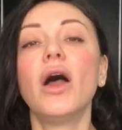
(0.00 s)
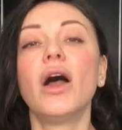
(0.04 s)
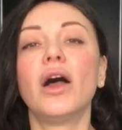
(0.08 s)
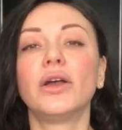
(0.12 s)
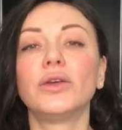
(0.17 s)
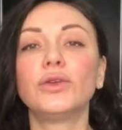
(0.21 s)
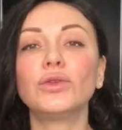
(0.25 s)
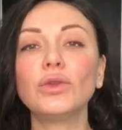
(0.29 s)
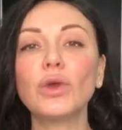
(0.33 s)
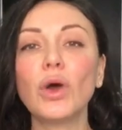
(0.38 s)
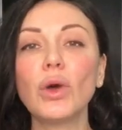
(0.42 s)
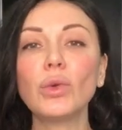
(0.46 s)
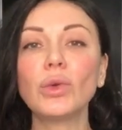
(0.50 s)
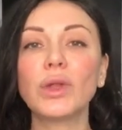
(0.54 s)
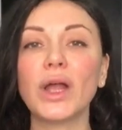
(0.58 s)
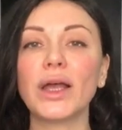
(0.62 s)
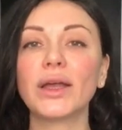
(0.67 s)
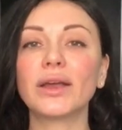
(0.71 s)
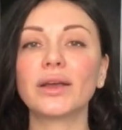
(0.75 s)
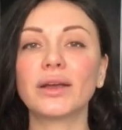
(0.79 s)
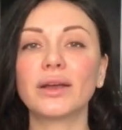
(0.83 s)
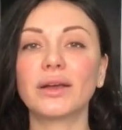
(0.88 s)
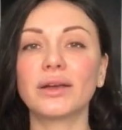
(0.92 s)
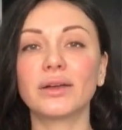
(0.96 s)
You know,
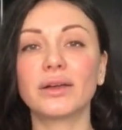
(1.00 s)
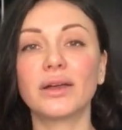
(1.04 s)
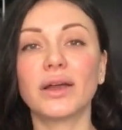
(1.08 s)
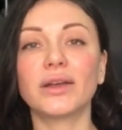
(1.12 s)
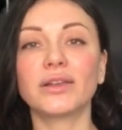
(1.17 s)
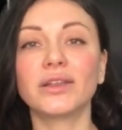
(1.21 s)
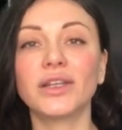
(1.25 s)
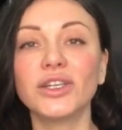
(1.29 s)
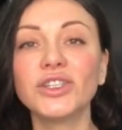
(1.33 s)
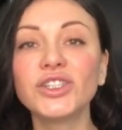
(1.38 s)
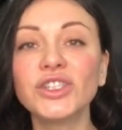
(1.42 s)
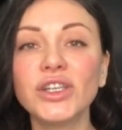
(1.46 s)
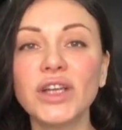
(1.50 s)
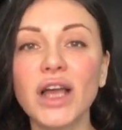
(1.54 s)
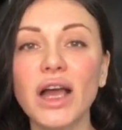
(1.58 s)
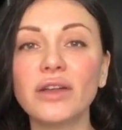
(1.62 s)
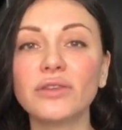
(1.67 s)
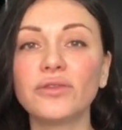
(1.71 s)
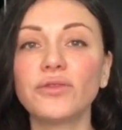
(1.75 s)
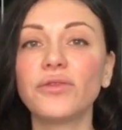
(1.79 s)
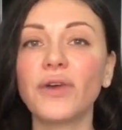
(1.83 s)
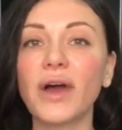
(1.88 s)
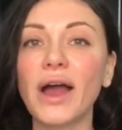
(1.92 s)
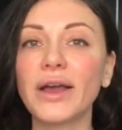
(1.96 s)
like
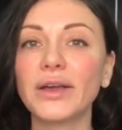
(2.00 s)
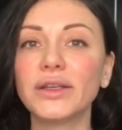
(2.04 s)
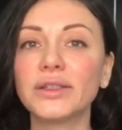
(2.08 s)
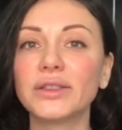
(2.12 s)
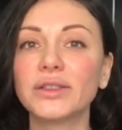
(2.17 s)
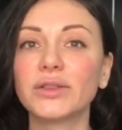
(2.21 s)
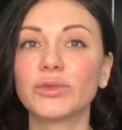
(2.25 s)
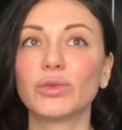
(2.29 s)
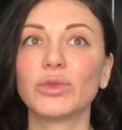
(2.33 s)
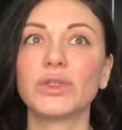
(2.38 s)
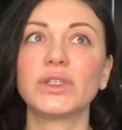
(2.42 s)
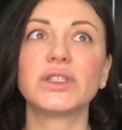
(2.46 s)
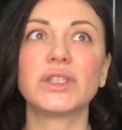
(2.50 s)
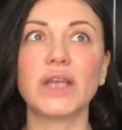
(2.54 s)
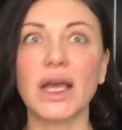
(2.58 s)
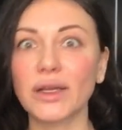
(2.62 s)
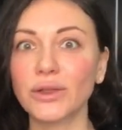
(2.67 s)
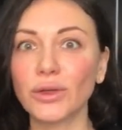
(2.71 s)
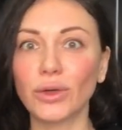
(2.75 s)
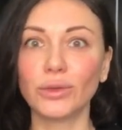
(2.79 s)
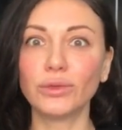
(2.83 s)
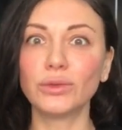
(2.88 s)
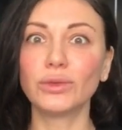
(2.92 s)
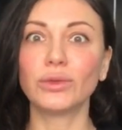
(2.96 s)
Kardashian fights with, I
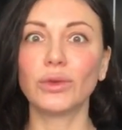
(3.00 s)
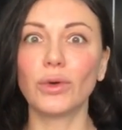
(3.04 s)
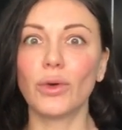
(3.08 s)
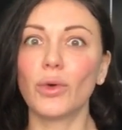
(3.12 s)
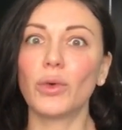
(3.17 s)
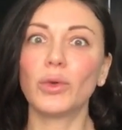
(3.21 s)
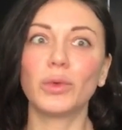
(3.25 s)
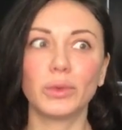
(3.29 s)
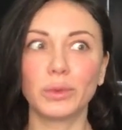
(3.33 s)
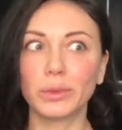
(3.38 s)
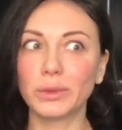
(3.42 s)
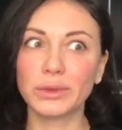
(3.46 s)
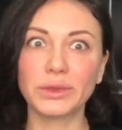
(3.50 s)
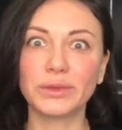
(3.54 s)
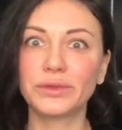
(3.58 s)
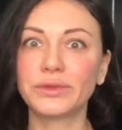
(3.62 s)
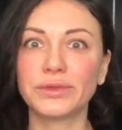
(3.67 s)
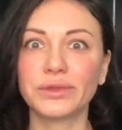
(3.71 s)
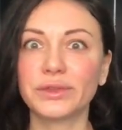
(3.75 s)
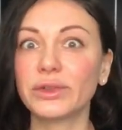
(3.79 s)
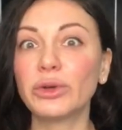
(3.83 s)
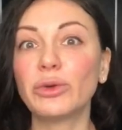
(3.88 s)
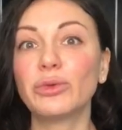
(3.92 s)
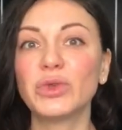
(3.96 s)
don't know,
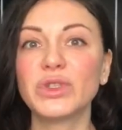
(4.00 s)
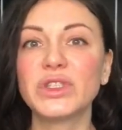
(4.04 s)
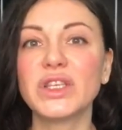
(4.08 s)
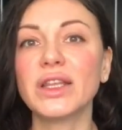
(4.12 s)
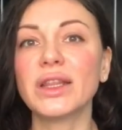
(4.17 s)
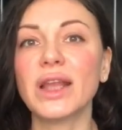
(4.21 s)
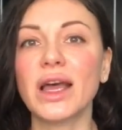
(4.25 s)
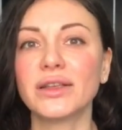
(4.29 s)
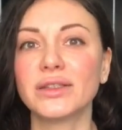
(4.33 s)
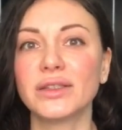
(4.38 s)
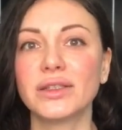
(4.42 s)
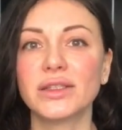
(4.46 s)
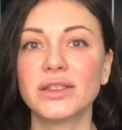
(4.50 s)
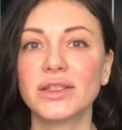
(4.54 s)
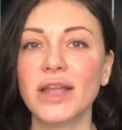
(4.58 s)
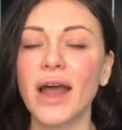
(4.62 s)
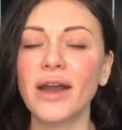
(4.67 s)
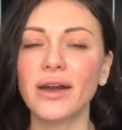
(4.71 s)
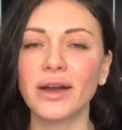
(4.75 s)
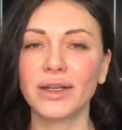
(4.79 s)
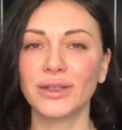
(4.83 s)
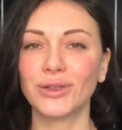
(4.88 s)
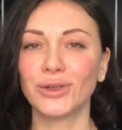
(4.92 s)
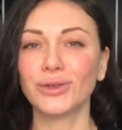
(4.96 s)
with another
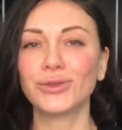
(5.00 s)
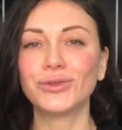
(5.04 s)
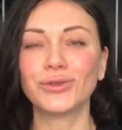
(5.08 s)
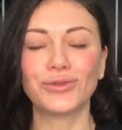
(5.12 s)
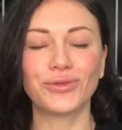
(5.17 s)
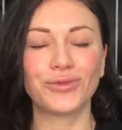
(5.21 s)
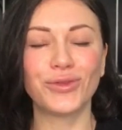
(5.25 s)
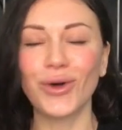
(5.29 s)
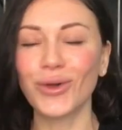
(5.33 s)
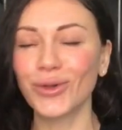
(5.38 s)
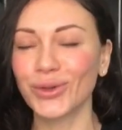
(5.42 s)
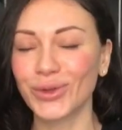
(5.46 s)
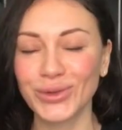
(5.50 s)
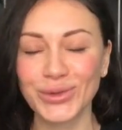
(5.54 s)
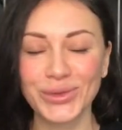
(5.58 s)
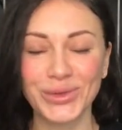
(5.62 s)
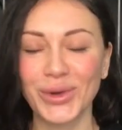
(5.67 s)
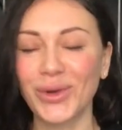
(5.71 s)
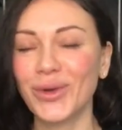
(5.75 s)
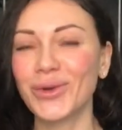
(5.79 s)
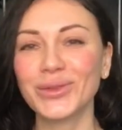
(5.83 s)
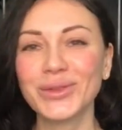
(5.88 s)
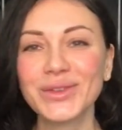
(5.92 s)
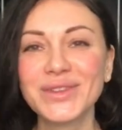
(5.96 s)
star. I don't follow
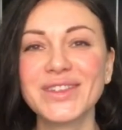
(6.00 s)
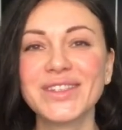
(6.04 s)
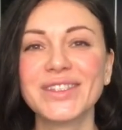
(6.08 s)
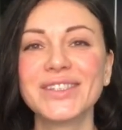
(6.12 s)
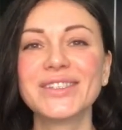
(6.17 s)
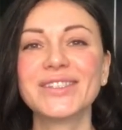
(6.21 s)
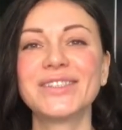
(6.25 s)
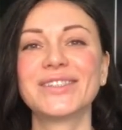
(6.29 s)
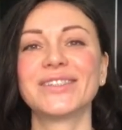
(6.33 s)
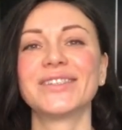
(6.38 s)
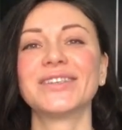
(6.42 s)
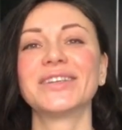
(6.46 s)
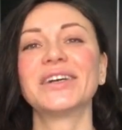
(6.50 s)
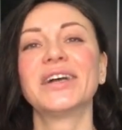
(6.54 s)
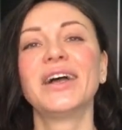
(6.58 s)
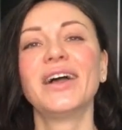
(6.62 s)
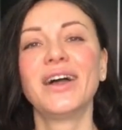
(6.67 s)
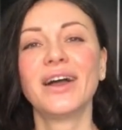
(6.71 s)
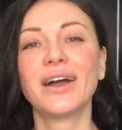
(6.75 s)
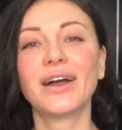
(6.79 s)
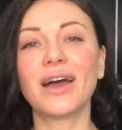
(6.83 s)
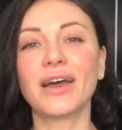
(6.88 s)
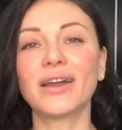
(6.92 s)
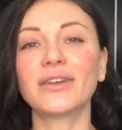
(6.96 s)
all this
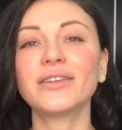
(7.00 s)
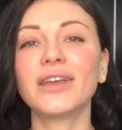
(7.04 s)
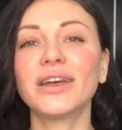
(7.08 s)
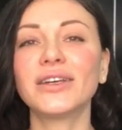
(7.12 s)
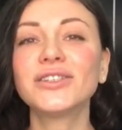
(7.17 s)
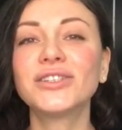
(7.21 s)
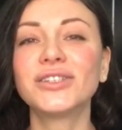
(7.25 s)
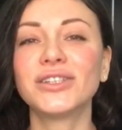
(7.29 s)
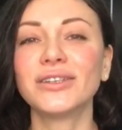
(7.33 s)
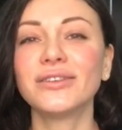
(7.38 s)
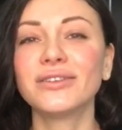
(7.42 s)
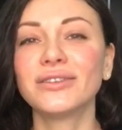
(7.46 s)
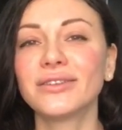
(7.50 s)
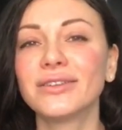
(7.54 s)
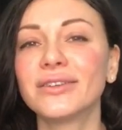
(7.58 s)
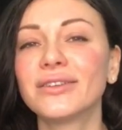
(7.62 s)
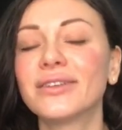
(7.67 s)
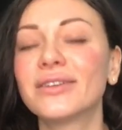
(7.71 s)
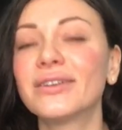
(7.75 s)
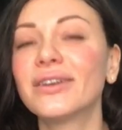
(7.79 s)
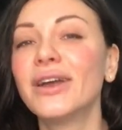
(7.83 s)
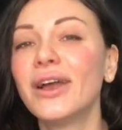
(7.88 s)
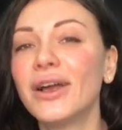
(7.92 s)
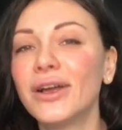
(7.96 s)

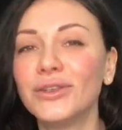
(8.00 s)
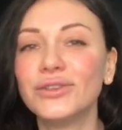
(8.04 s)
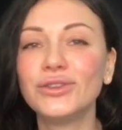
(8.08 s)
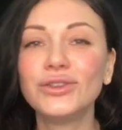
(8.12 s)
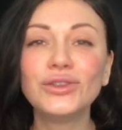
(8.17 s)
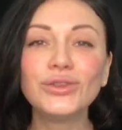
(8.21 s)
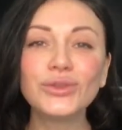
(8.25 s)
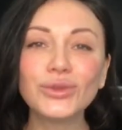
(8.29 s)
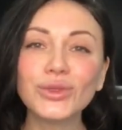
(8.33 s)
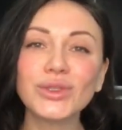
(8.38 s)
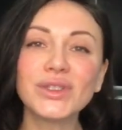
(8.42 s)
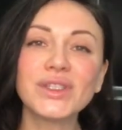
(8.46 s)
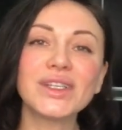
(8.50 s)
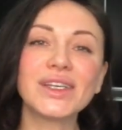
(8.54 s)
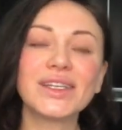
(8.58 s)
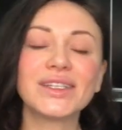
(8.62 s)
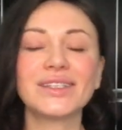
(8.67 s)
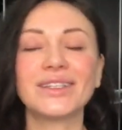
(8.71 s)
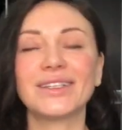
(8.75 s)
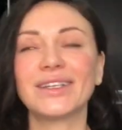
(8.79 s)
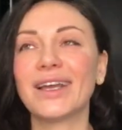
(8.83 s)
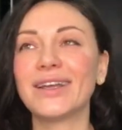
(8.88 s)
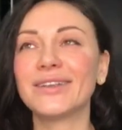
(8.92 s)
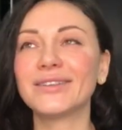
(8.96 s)
Kardashian news
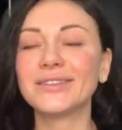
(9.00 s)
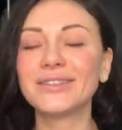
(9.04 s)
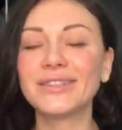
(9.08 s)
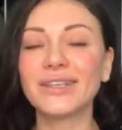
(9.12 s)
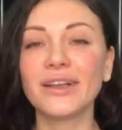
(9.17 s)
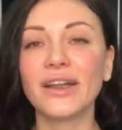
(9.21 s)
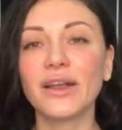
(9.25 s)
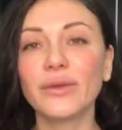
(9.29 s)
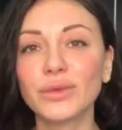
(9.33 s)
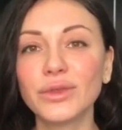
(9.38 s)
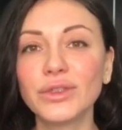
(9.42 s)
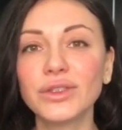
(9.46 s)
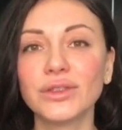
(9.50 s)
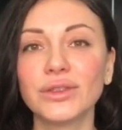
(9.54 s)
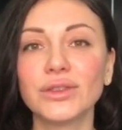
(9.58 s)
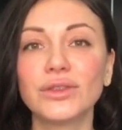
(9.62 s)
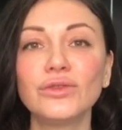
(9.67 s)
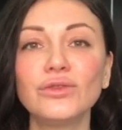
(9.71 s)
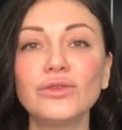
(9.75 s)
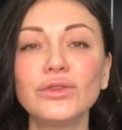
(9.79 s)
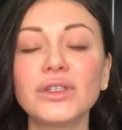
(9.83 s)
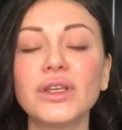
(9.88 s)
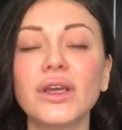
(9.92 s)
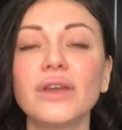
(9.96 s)
and celebrities
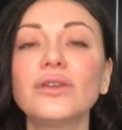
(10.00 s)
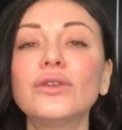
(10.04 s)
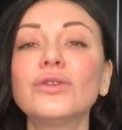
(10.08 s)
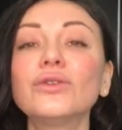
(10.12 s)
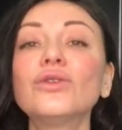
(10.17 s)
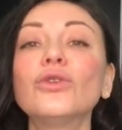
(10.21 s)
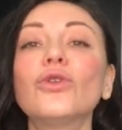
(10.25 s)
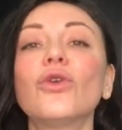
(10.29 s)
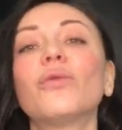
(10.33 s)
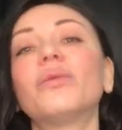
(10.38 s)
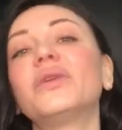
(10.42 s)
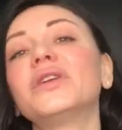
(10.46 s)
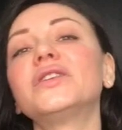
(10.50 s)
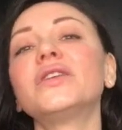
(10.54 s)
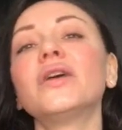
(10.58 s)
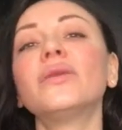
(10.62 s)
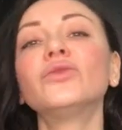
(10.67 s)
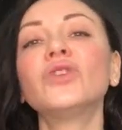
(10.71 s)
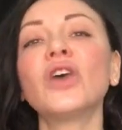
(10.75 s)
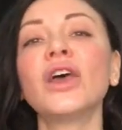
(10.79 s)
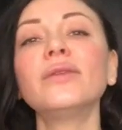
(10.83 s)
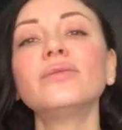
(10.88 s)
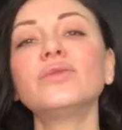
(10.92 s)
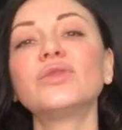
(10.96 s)
news. I don't know, but
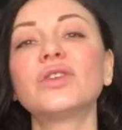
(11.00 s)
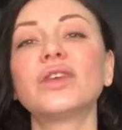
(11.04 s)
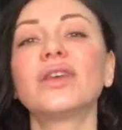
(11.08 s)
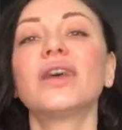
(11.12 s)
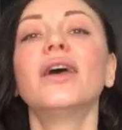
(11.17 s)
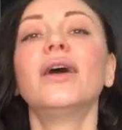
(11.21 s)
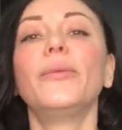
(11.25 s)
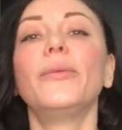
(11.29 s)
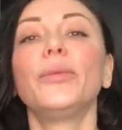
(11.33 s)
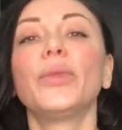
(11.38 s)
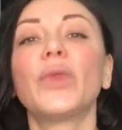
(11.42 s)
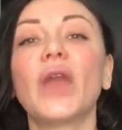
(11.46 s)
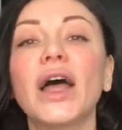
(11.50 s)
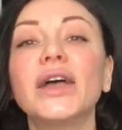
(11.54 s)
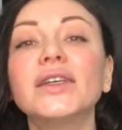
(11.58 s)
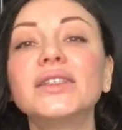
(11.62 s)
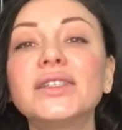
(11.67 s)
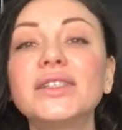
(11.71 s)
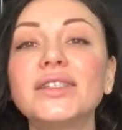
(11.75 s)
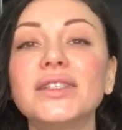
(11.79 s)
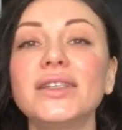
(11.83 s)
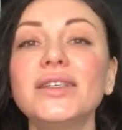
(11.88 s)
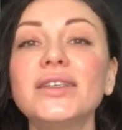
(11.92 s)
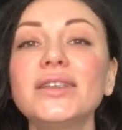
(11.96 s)
sometimes I
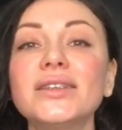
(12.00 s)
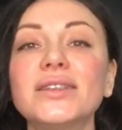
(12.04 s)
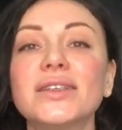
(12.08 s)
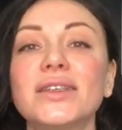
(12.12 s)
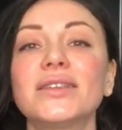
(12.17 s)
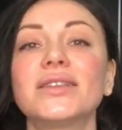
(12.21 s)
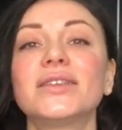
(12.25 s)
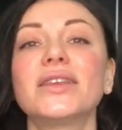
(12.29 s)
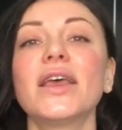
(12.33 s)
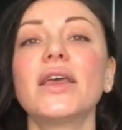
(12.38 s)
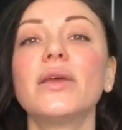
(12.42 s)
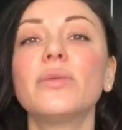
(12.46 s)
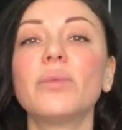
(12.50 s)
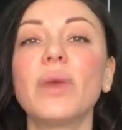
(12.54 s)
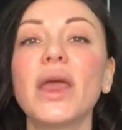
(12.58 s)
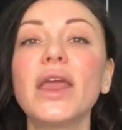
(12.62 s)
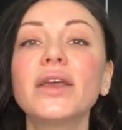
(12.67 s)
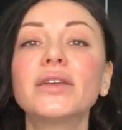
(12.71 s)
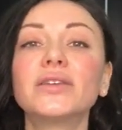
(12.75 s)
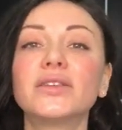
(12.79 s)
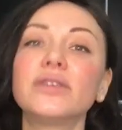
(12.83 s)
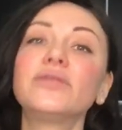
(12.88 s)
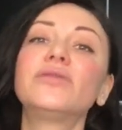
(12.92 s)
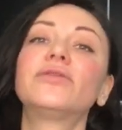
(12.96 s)
see that they
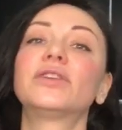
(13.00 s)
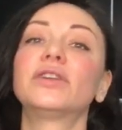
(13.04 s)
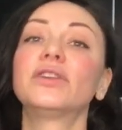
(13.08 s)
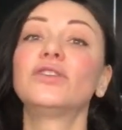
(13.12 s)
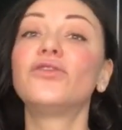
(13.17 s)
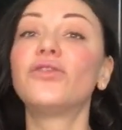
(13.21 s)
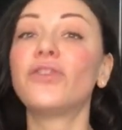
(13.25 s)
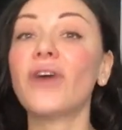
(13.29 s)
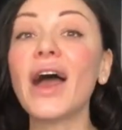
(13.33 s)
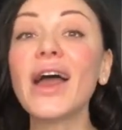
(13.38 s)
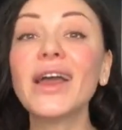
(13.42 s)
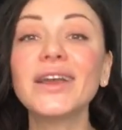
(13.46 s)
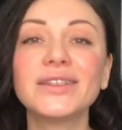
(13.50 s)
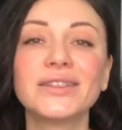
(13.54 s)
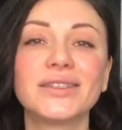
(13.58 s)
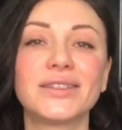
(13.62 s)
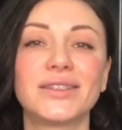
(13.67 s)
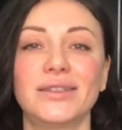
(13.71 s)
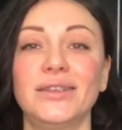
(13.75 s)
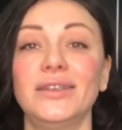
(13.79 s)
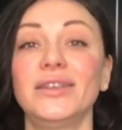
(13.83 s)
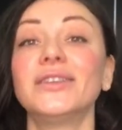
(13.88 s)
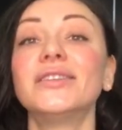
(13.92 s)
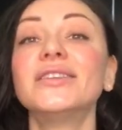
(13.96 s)
make different fights
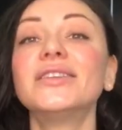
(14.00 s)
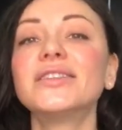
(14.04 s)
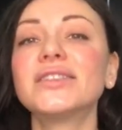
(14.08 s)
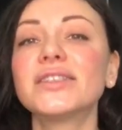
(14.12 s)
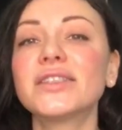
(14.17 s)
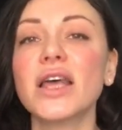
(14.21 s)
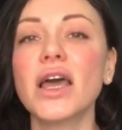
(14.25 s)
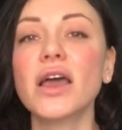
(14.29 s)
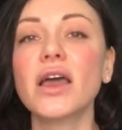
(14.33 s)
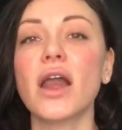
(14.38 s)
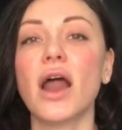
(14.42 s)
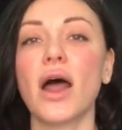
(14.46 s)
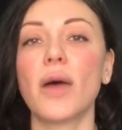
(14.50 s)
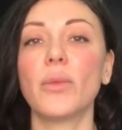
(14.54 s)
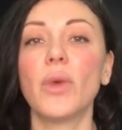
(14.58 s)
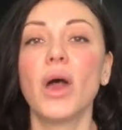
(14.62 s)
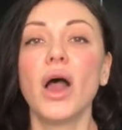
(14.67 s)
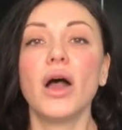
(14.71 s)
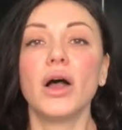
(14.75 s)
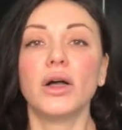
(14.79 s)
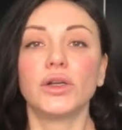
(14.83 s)
in Instagram.